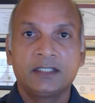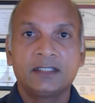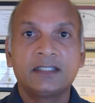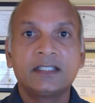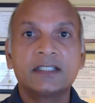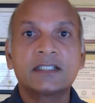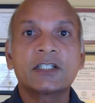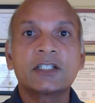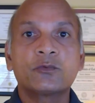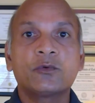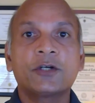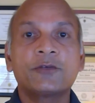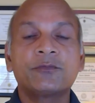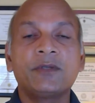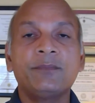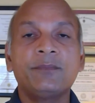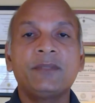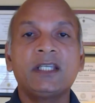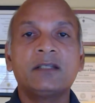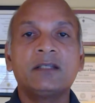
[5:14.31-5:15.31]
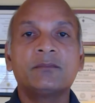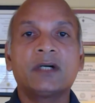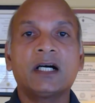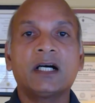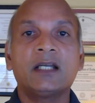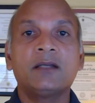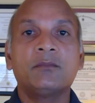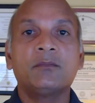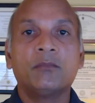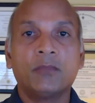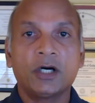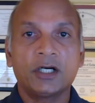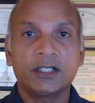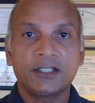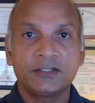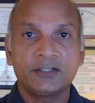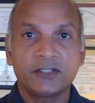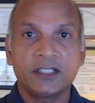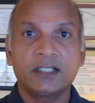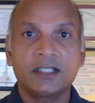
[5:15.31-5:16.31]
This is what we mean by
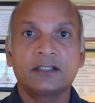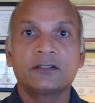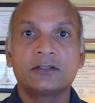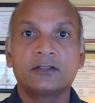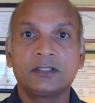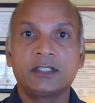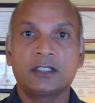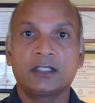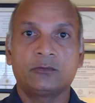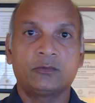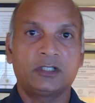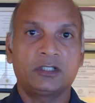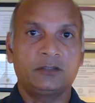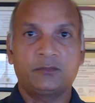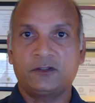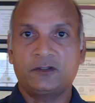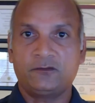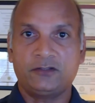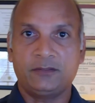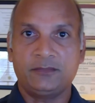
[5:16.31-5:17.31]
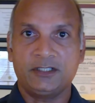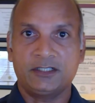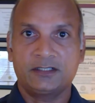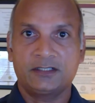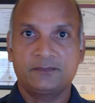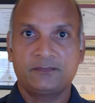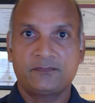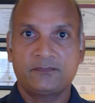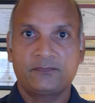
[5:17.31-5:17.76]
monitoring real world performance.